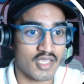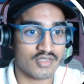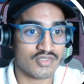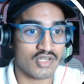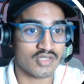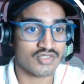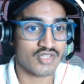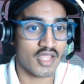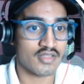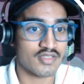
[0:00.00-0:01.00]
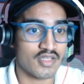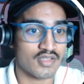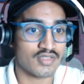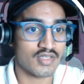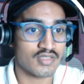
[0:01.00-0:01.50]
extra style
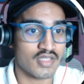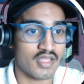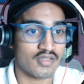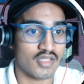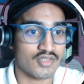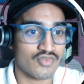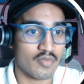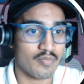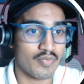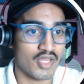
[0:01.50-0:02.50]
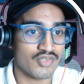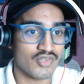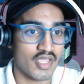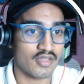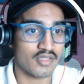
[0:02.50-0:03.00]
CSS, and the extra page,
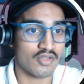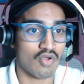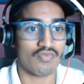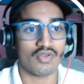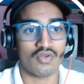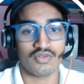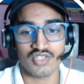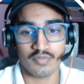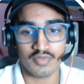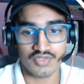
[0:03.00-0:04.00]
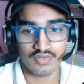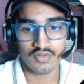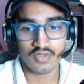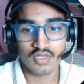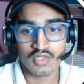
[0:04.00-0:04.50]
and the coffee.jpg.
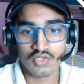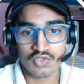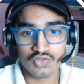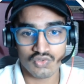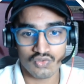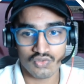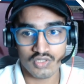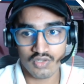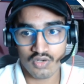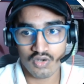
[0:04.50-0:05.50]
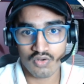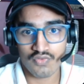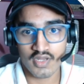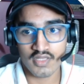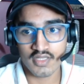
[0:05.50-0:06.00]
So these are all
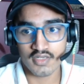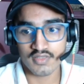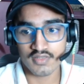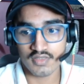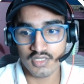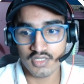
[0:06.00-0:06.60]
files that is